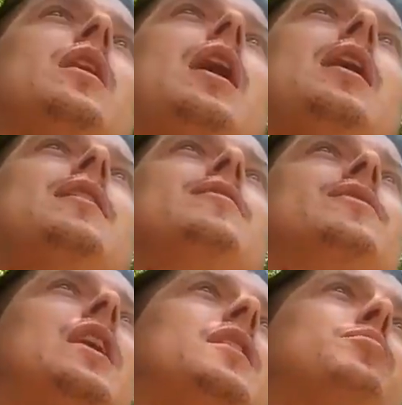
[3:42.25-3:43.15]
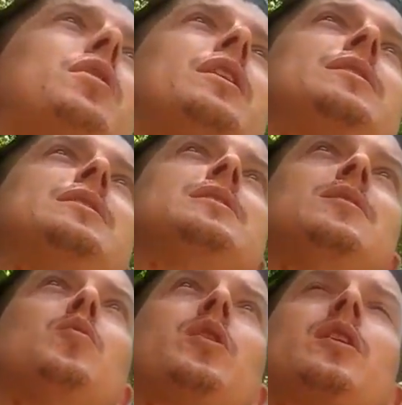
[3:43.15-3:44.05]
I've gotten a product and it
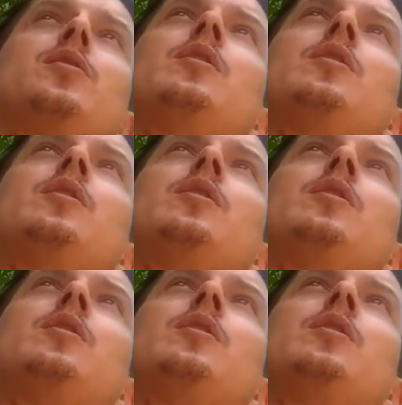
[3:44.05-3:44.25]
didn't work